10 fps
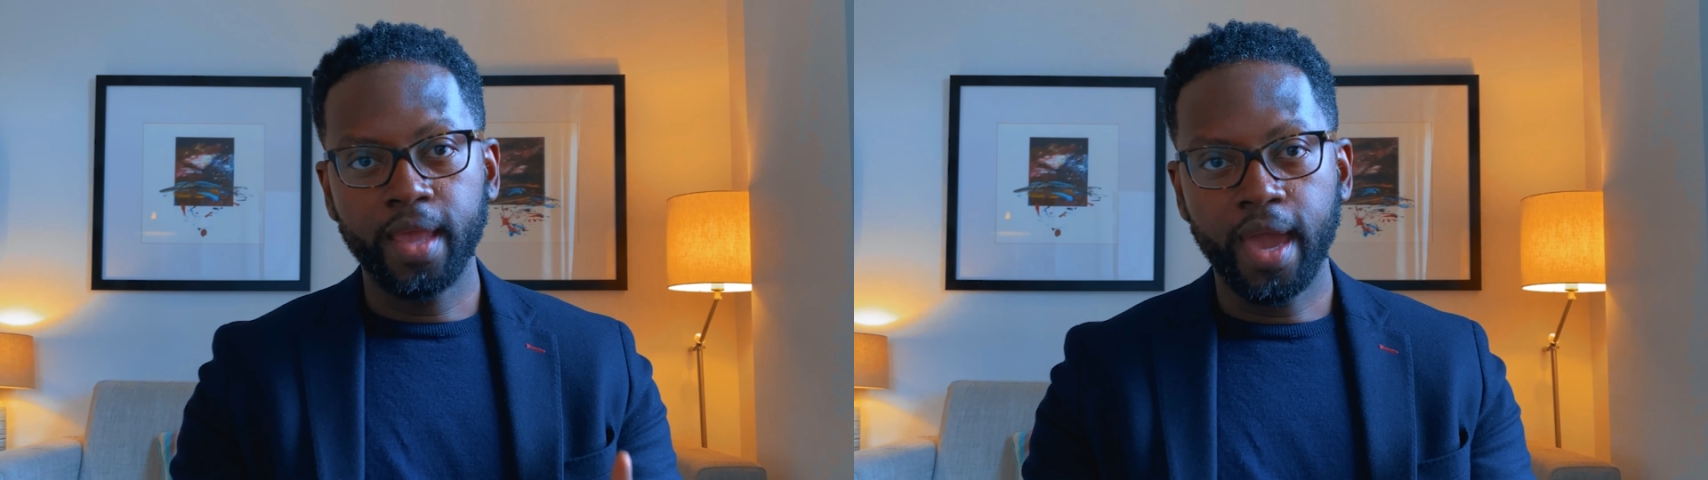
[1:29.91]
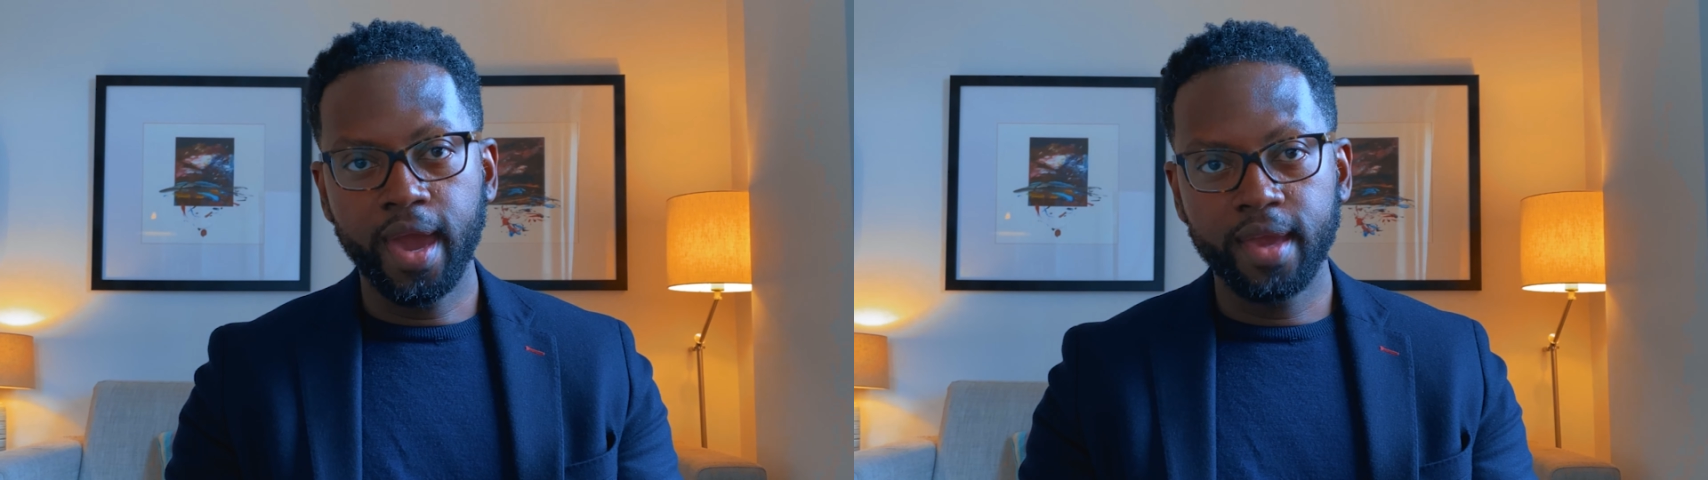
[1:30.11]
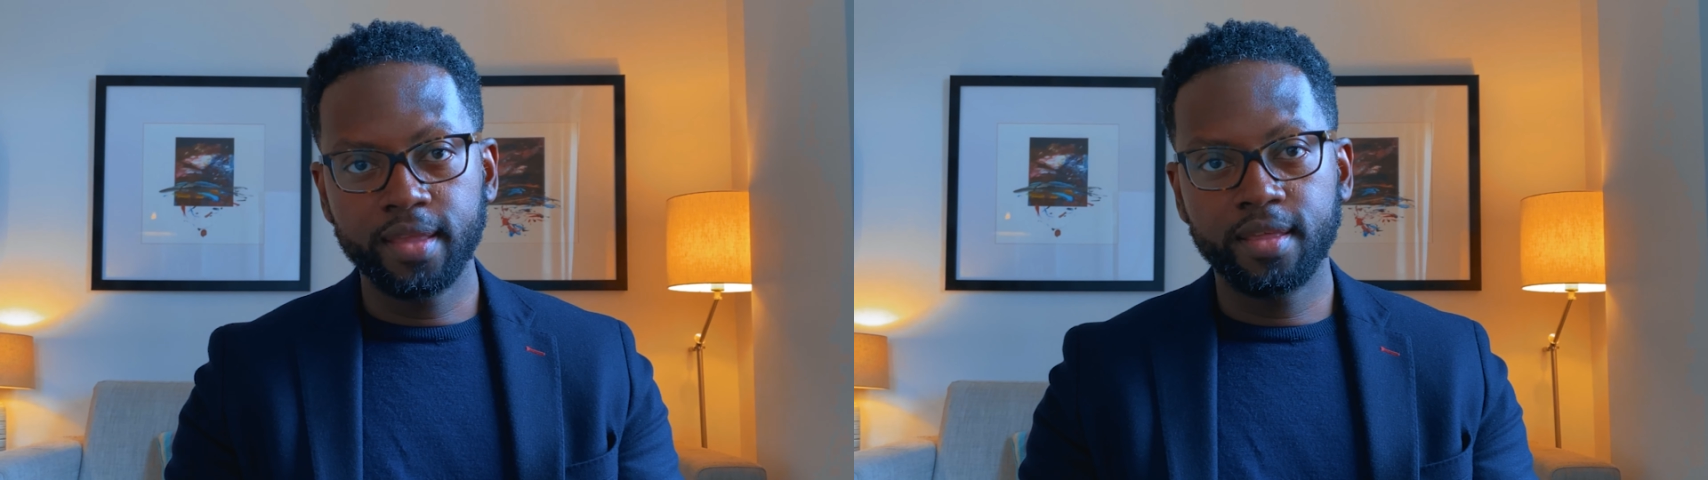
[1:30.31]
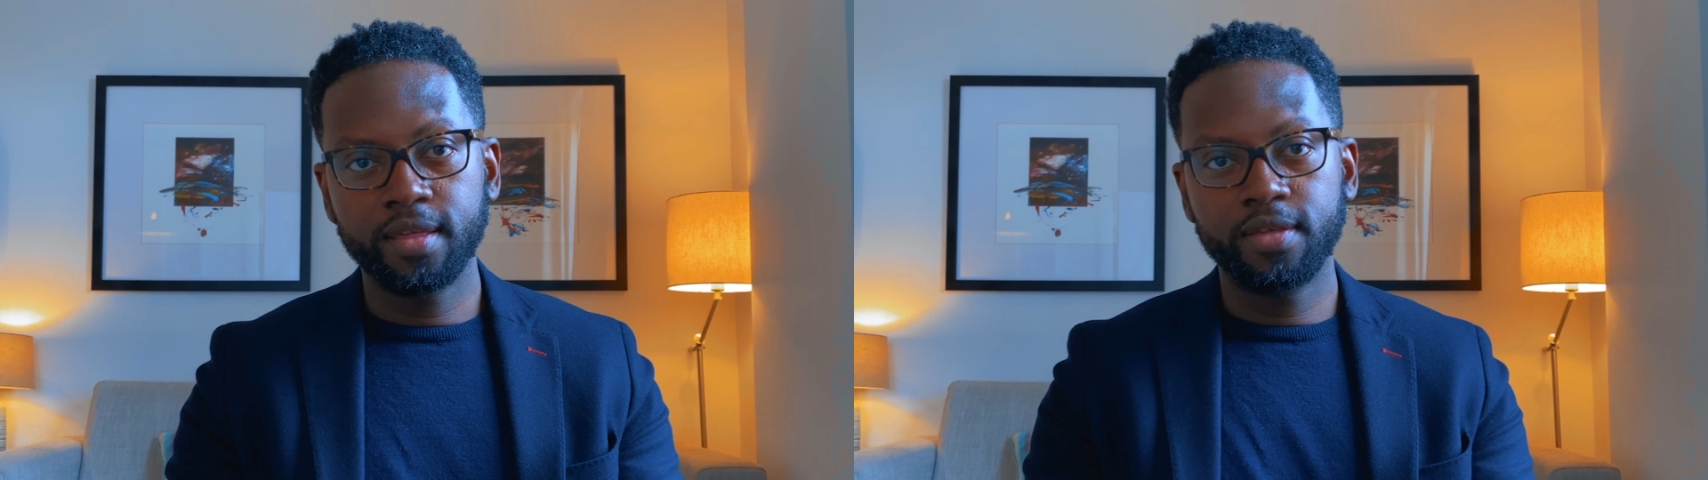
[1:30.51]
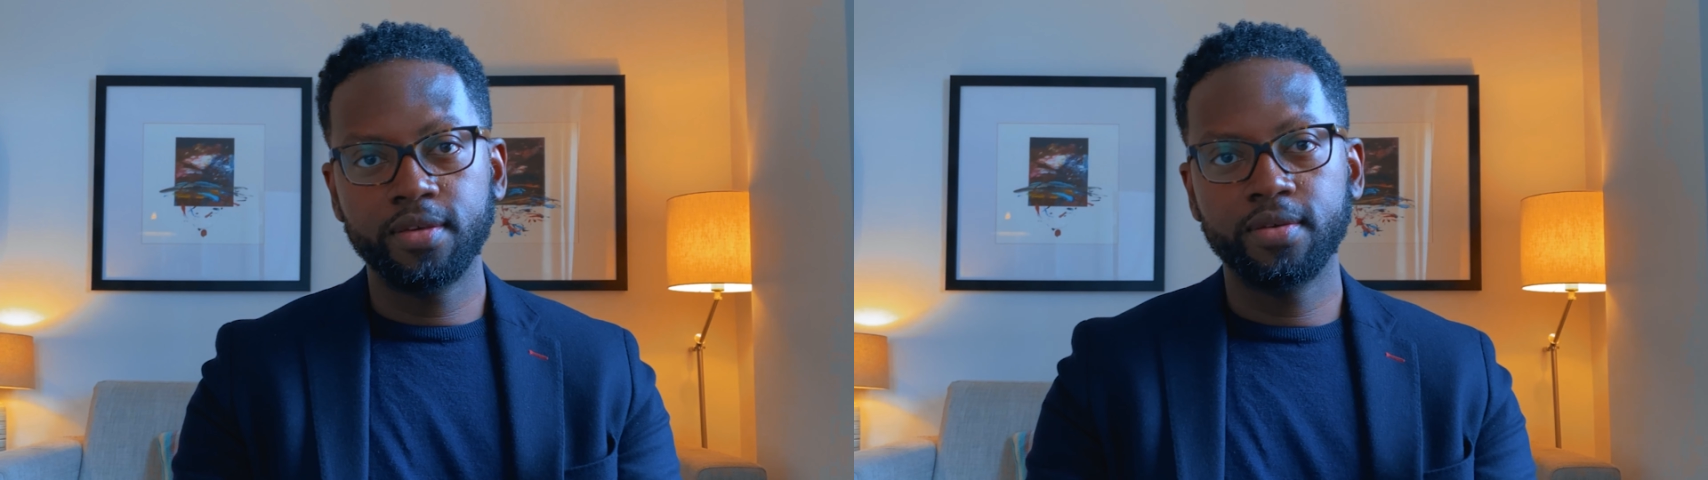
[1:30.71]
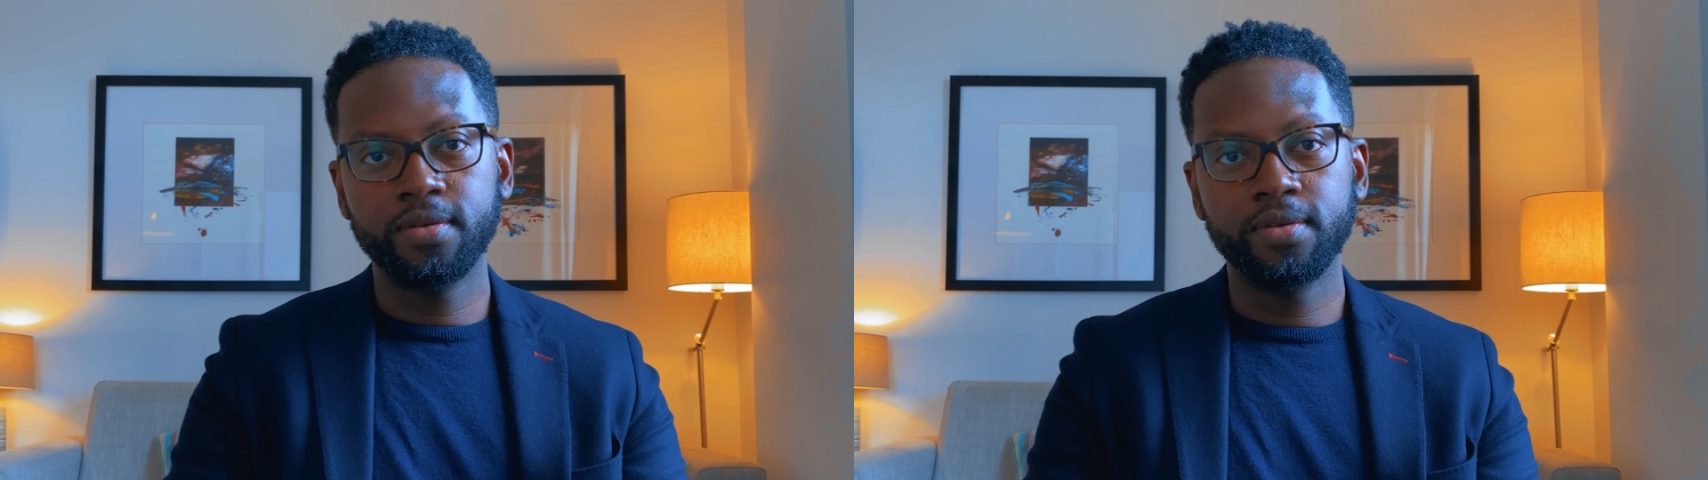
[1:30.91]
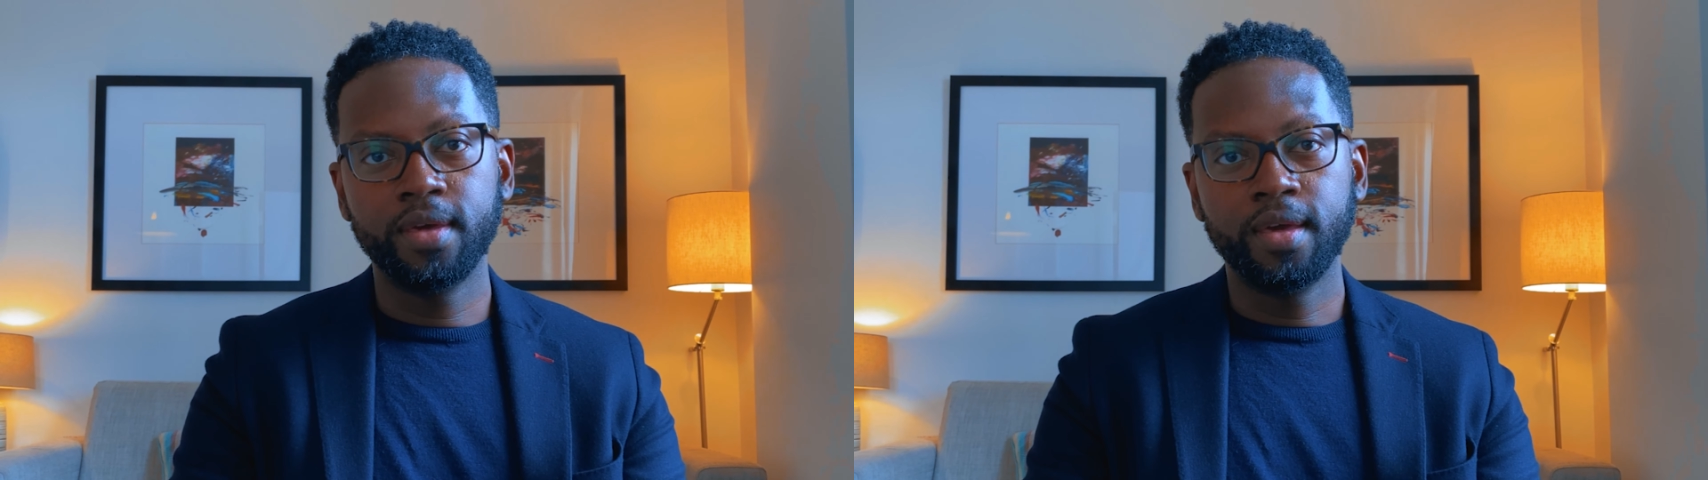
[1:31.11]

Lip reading: and to,